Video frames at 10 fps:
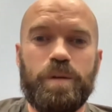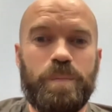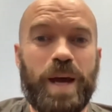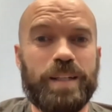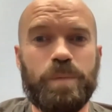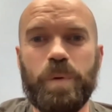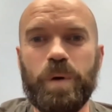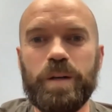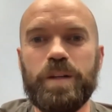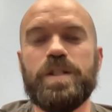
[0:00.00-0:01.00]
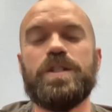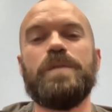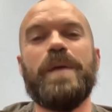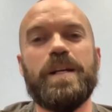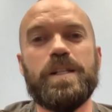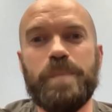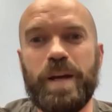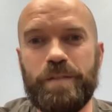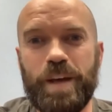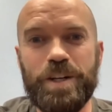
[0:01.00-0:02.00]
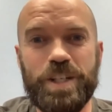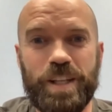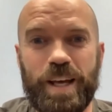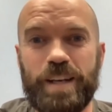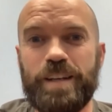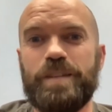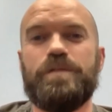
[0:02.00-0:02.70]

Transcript: back to port. There's a tremendous amount of energy in that.